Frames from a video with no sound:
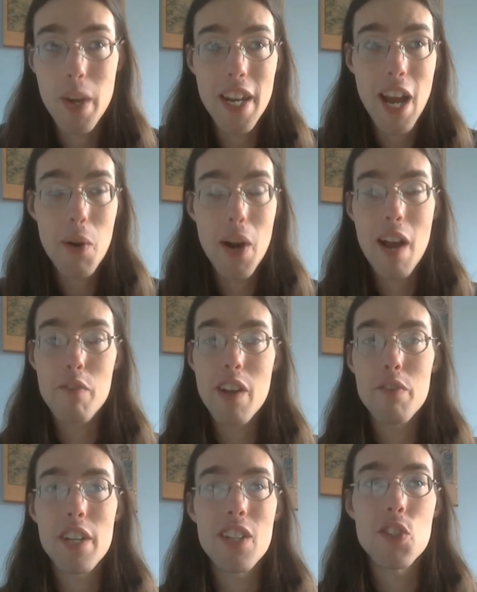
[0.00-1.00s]
We now have
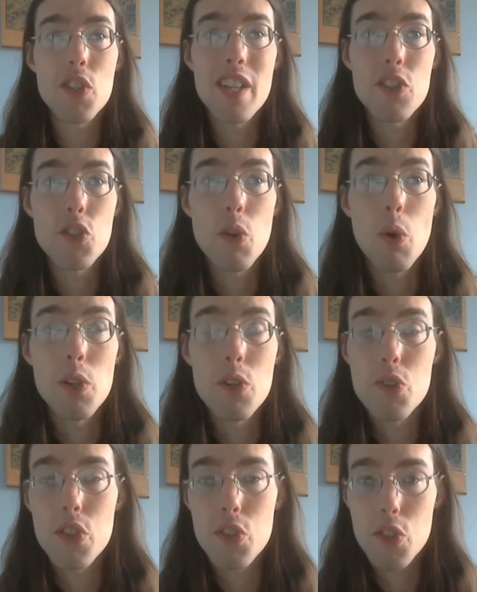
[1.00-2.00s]
evidence that solar
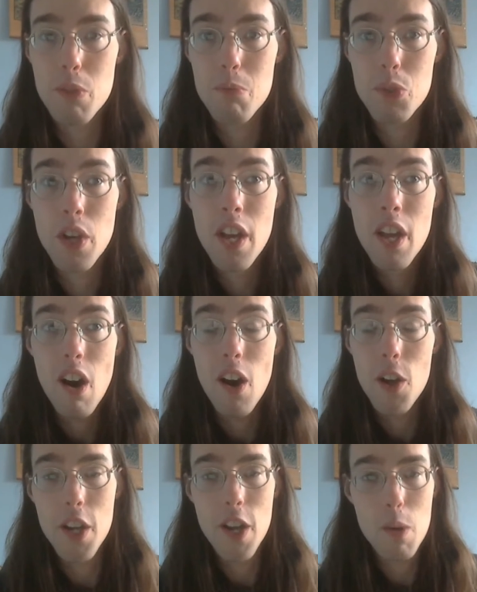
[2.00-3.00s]
systems
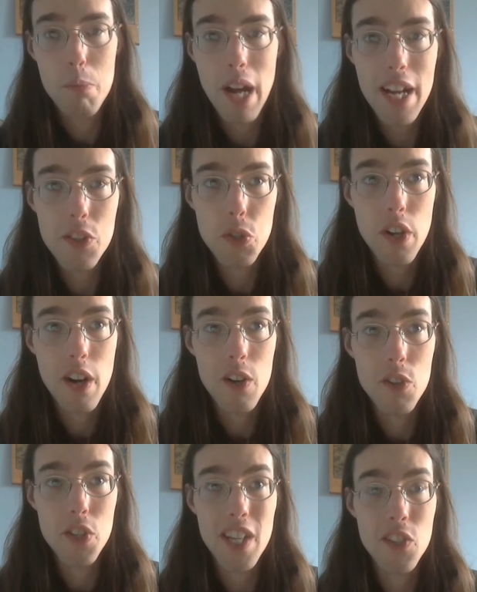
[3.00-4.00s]
on nearby
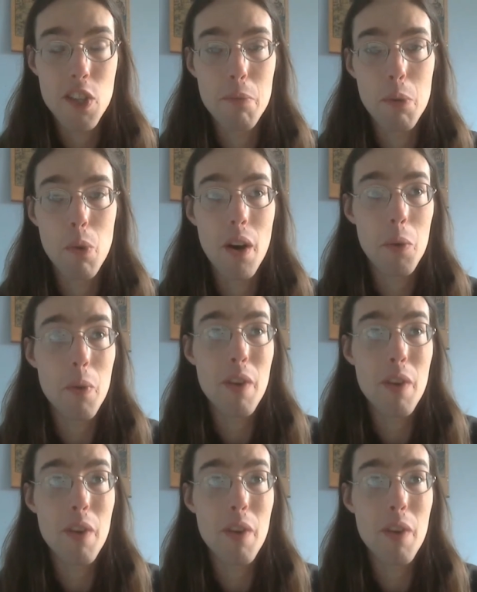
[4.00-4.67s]
stars exhibit water.